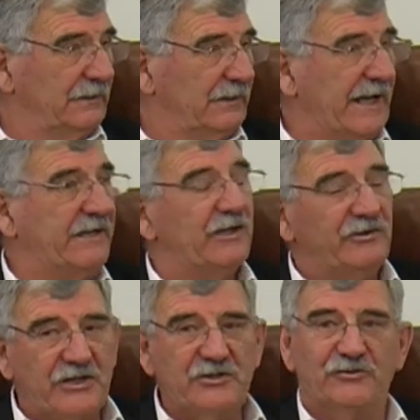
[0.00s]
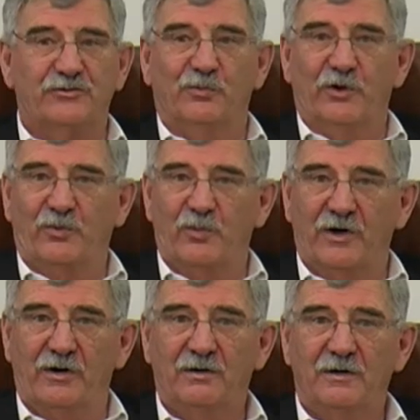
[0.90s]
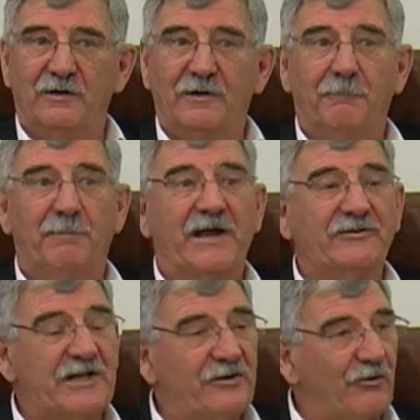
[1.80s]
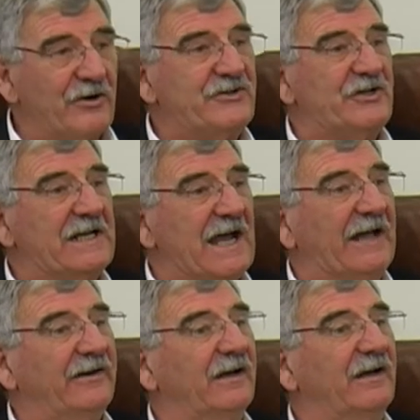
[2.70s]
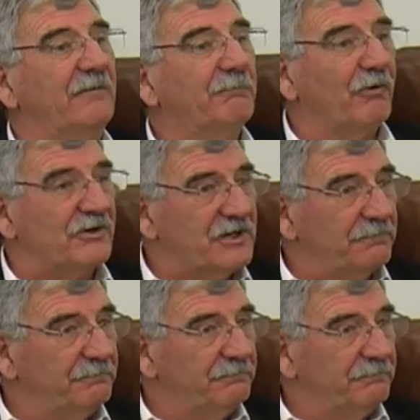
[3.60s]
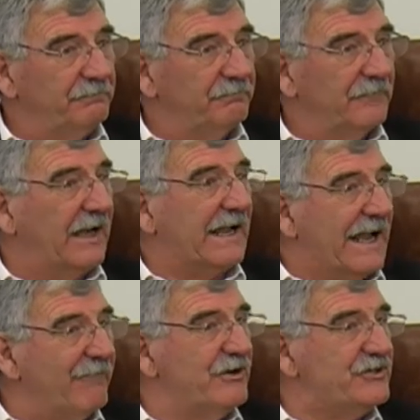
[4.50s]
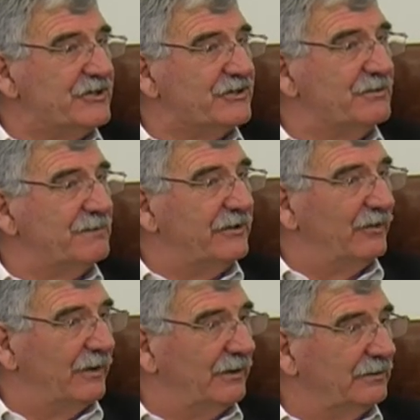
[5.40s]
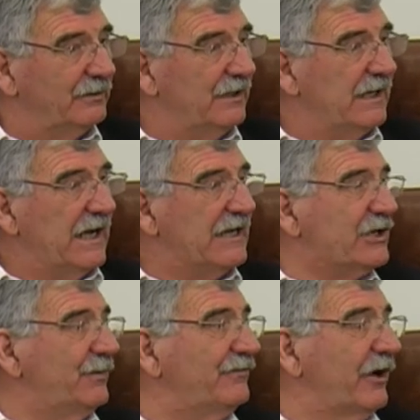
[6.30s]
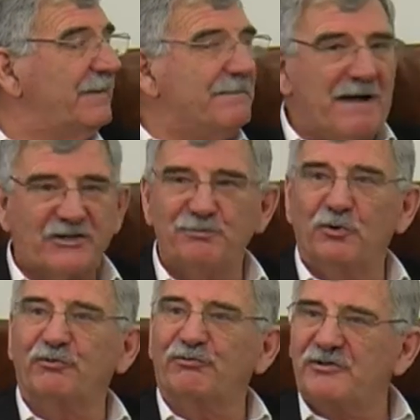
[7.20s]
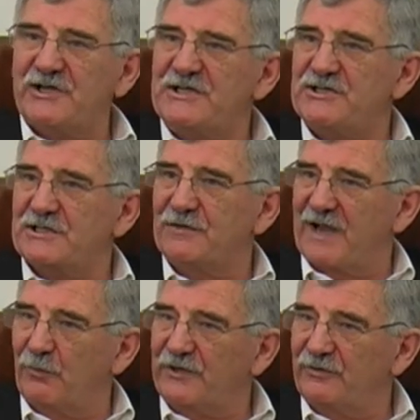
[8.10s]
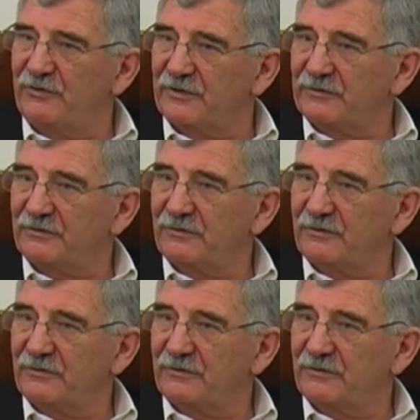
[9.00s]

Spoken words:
and continues to work well, but it's increasingly under pressure, like every system in the world. So we've got to be much more strategic of how we do this.